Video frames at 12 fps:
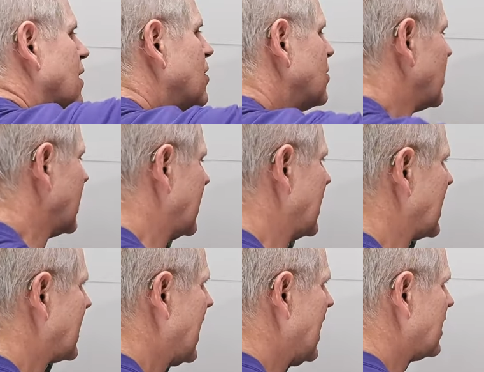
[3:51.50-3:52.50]
oh, and I
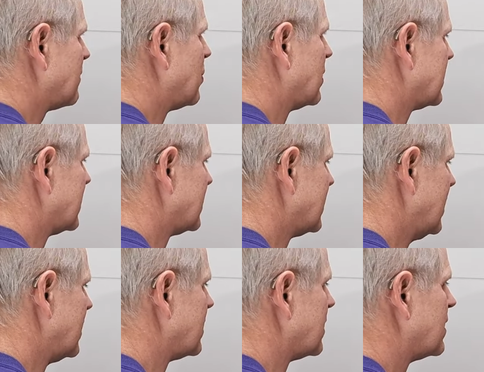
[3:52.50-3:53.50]
can't put this
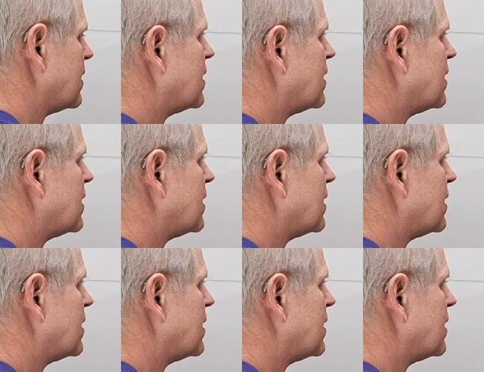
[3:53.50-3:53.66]
in.